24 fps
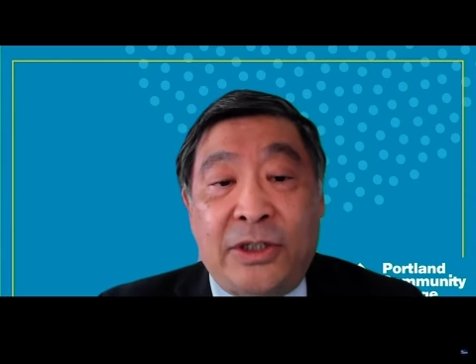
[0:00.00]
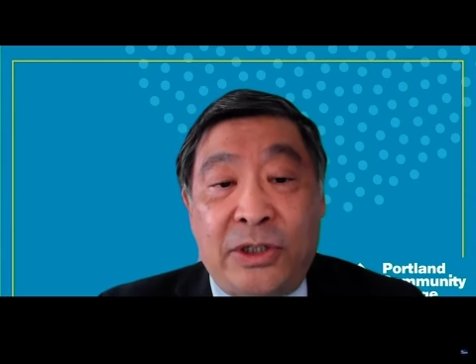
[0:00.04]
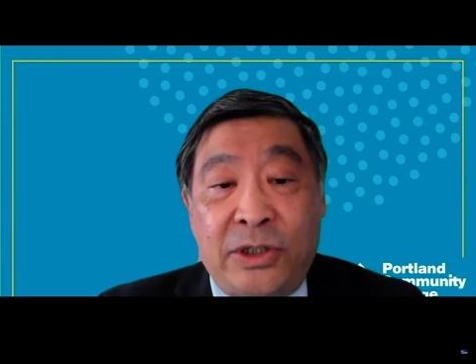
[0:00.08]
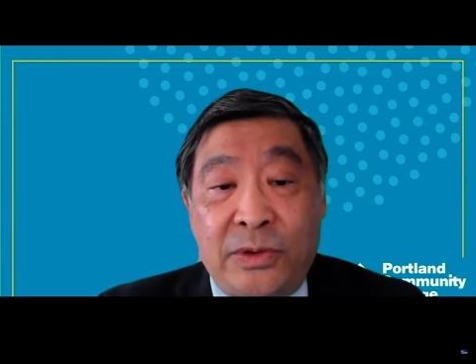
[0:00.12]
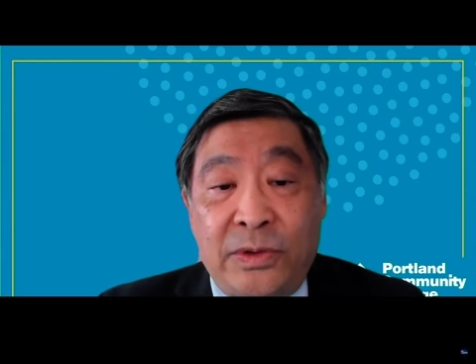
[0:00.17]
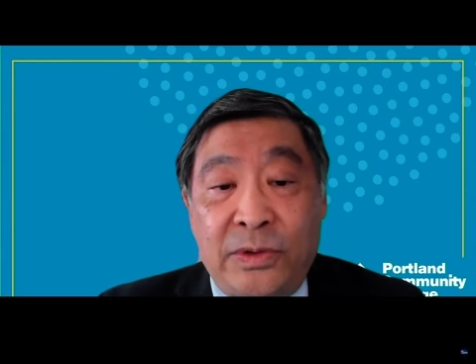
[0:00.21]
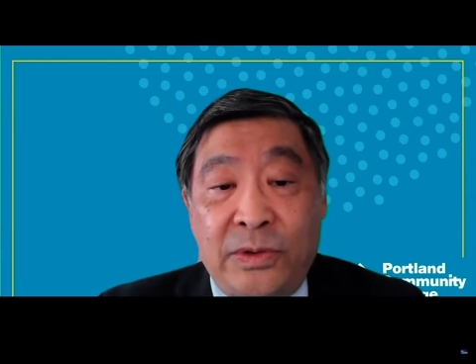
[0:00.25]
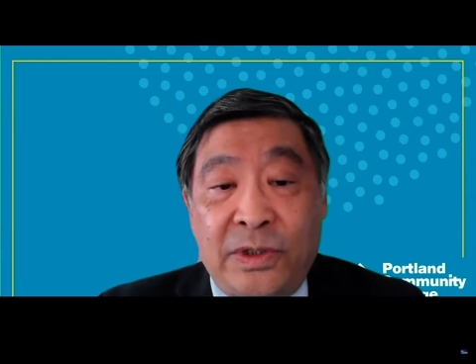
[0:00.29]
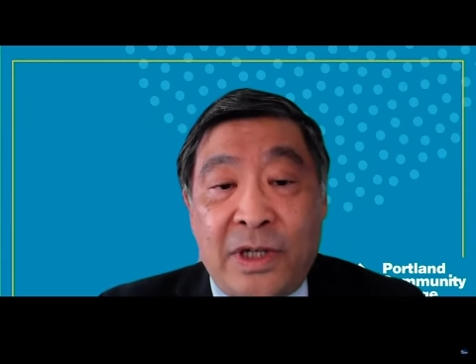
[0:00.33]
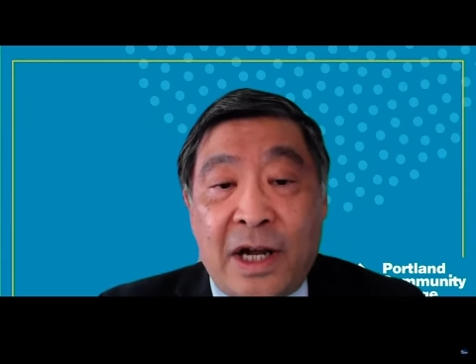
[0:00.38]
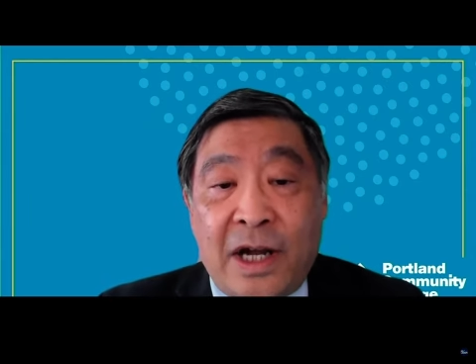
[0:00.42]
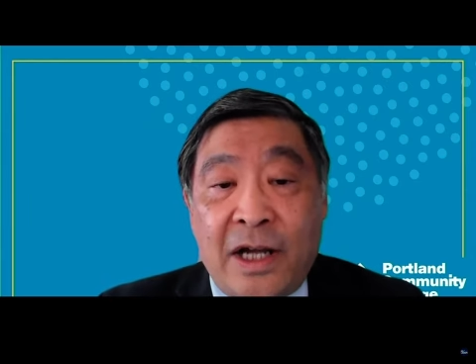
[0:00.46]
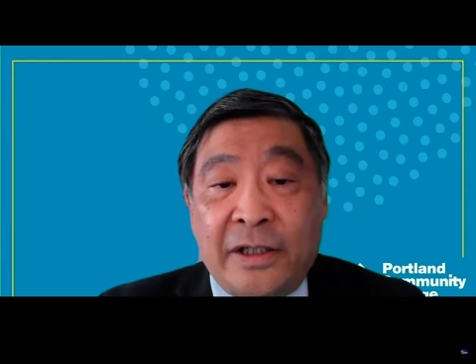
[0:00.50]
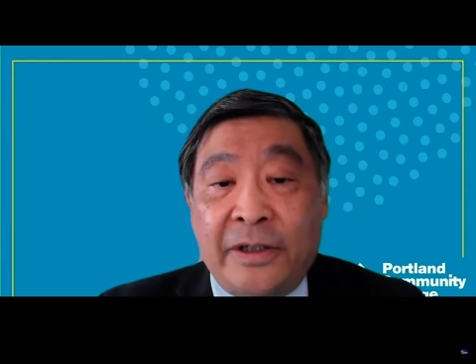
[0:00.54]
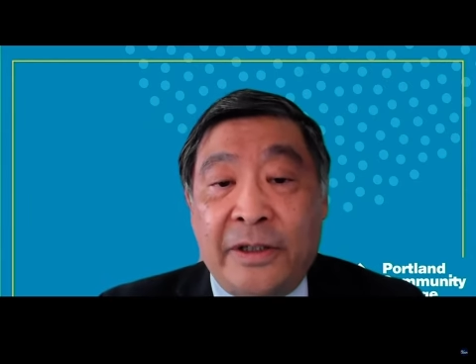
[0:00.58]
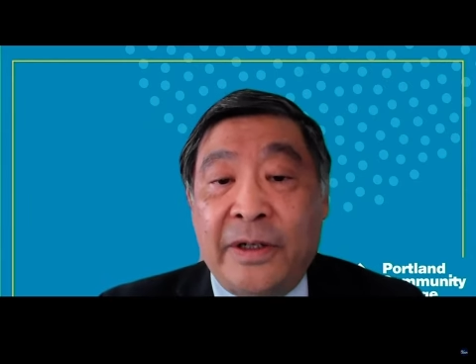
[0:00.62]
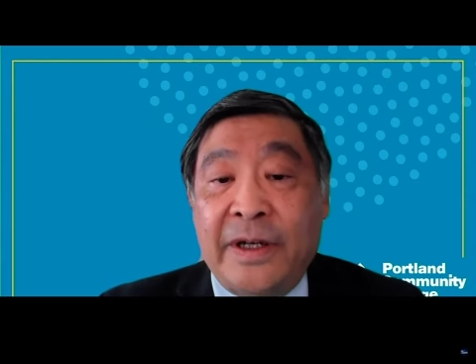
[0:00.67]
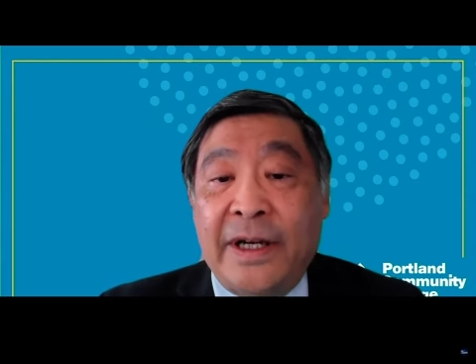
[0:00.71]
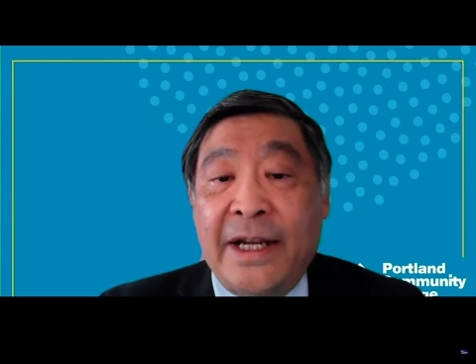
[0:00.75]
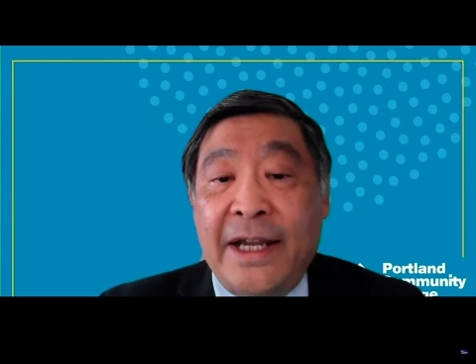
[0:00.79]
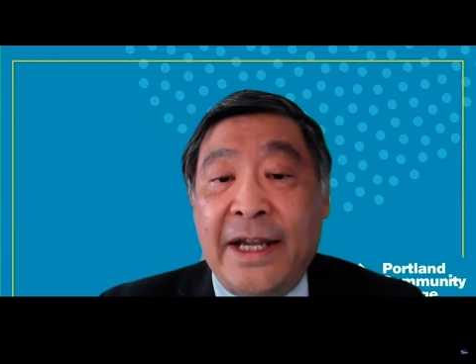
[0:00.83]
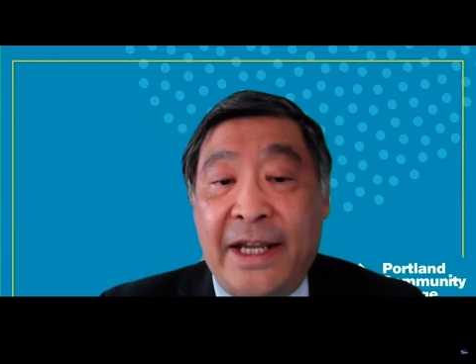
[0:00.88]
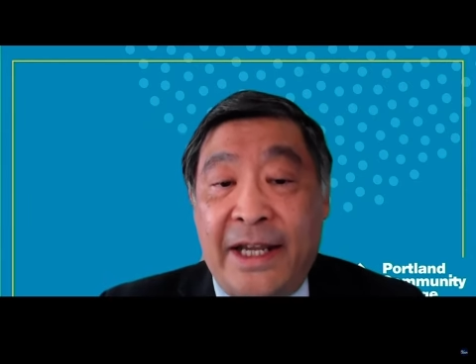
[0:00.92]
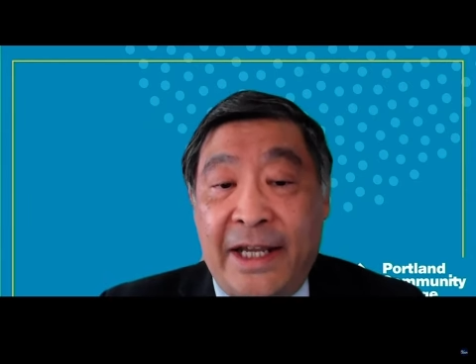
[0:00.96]
a
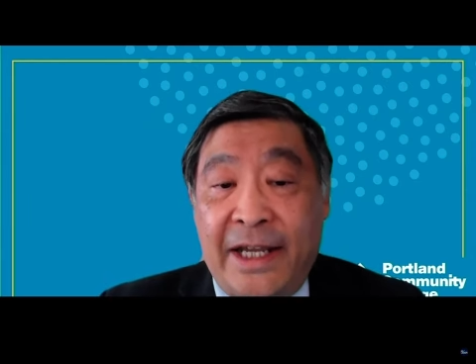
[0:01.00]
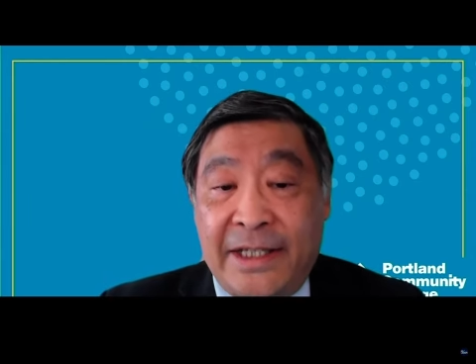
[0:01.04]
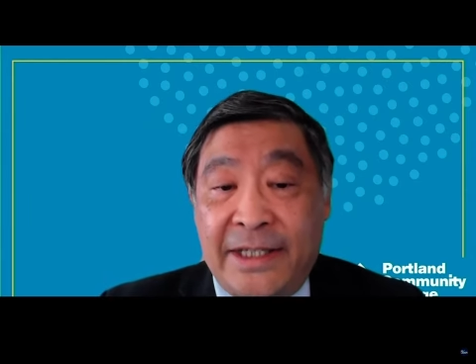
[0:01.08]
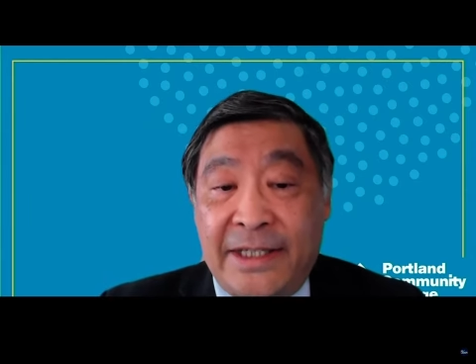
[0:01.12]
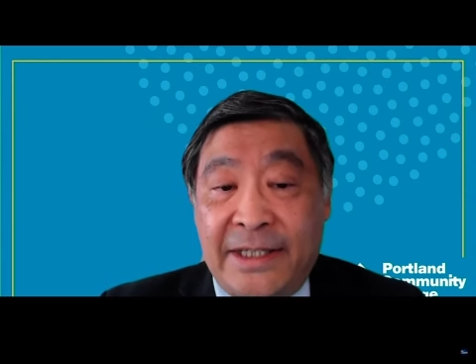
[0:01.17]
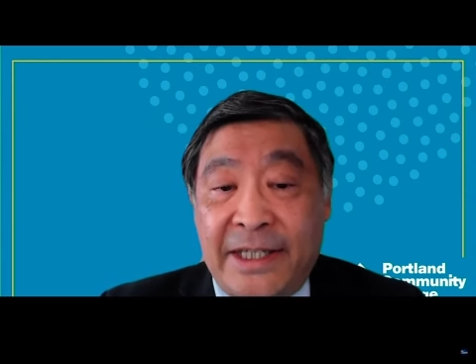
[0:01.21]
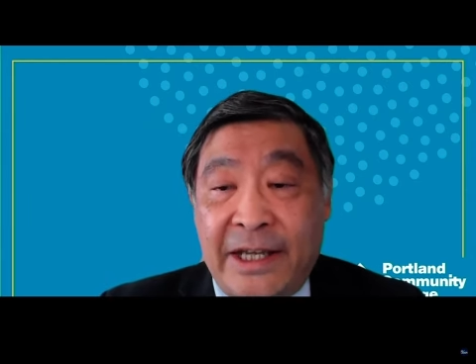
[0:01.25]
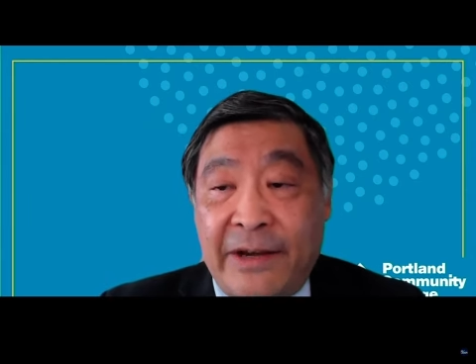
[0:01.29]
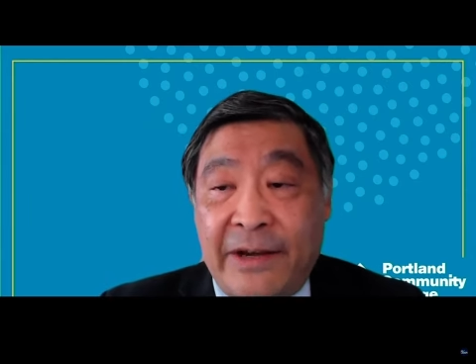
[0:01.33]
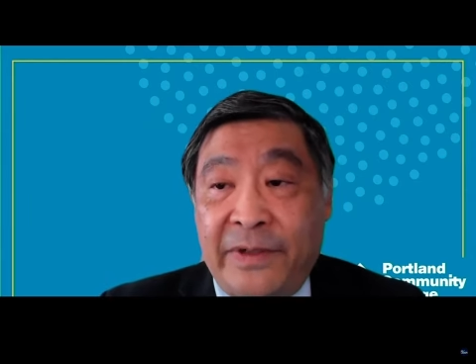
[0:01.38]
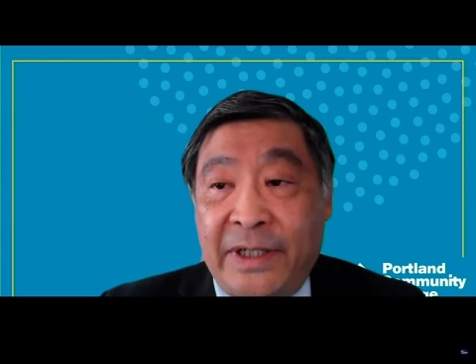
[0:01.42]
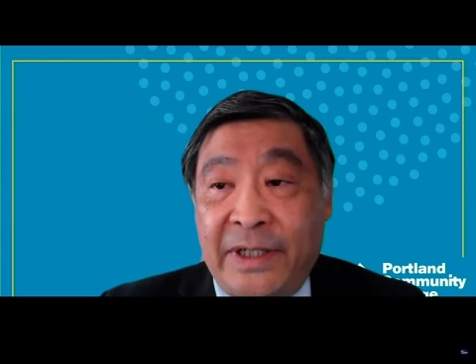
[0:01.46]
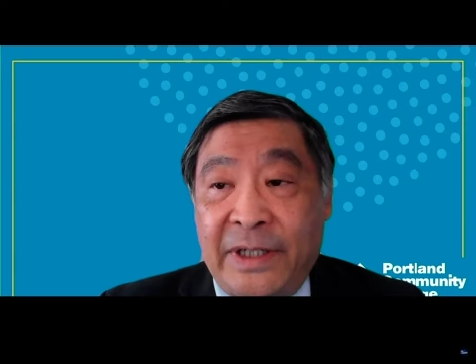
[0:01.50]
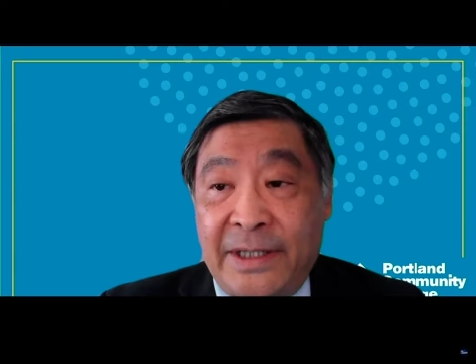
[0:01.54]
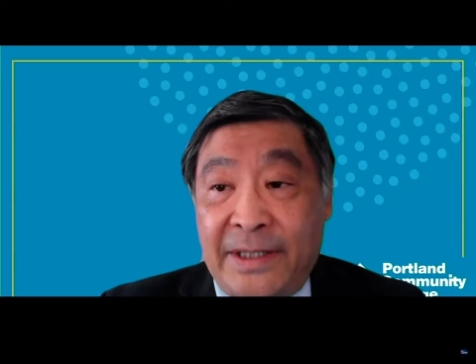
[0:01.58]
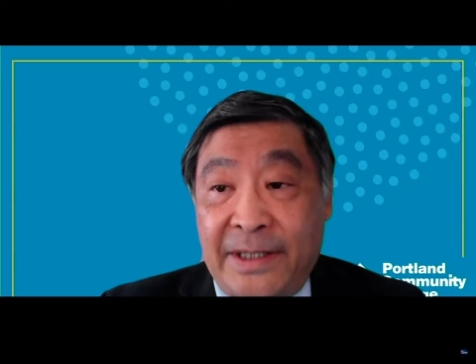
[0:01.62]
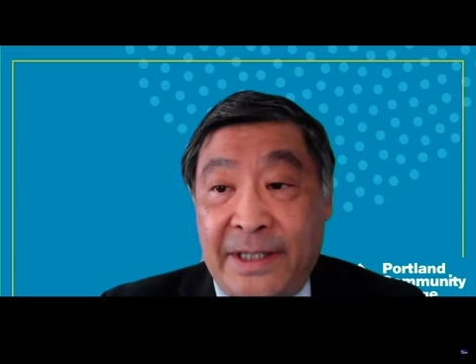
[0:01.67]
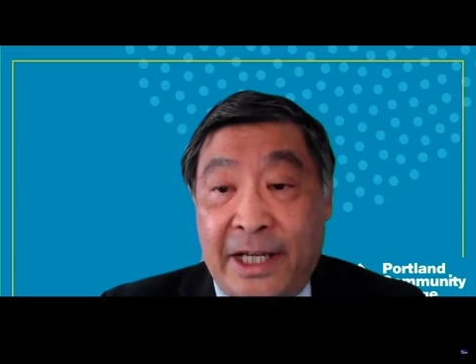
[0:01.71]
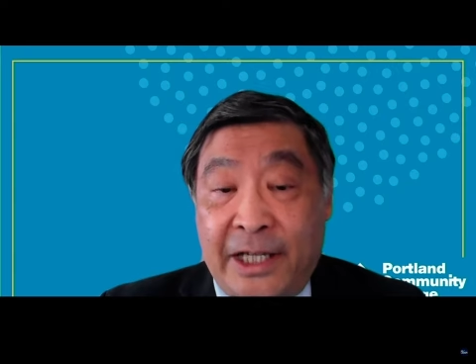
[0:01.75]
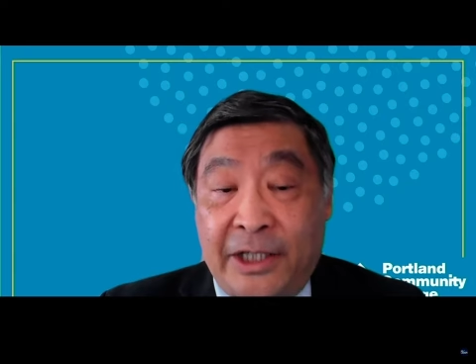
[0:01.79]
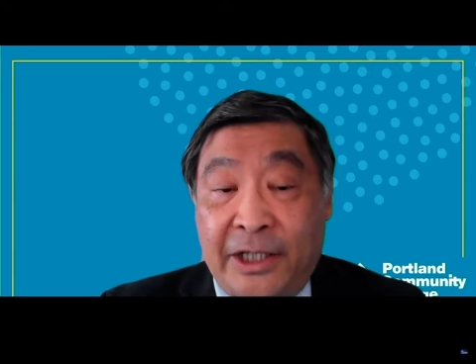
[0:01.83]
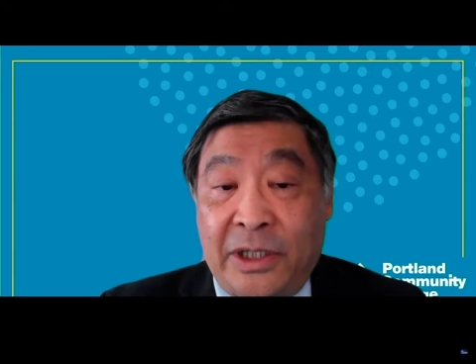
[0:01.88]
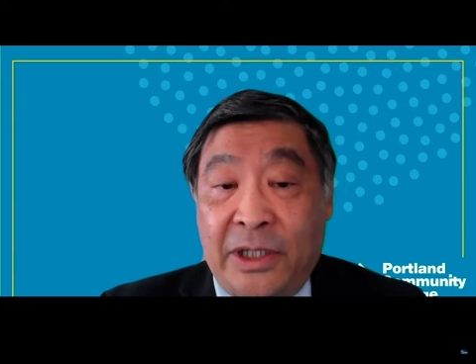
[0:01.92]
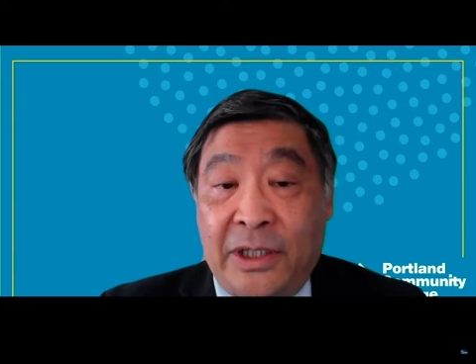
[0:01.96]

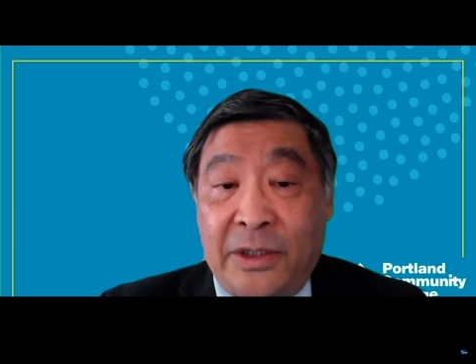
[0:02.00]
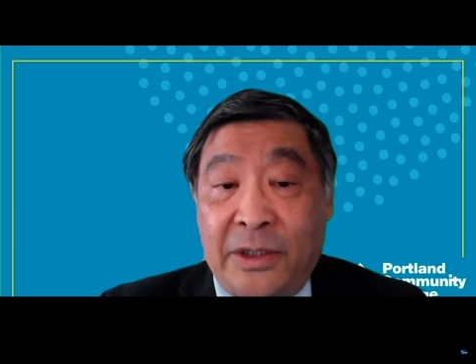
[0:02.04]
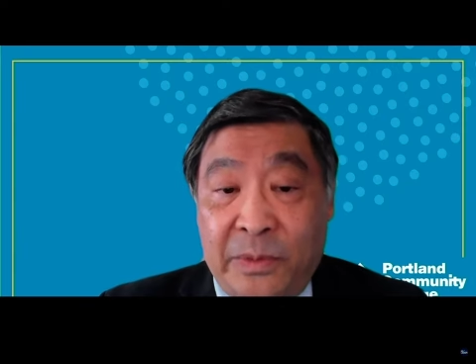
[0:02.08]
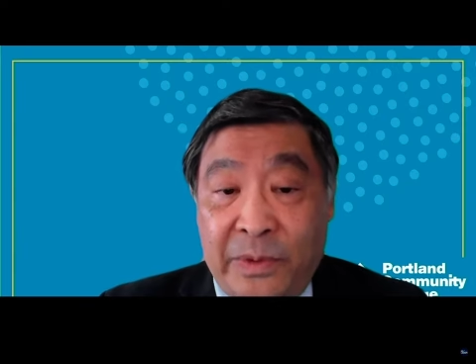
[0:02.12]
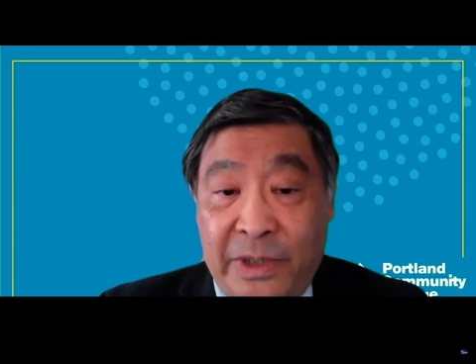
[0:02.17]
$2.70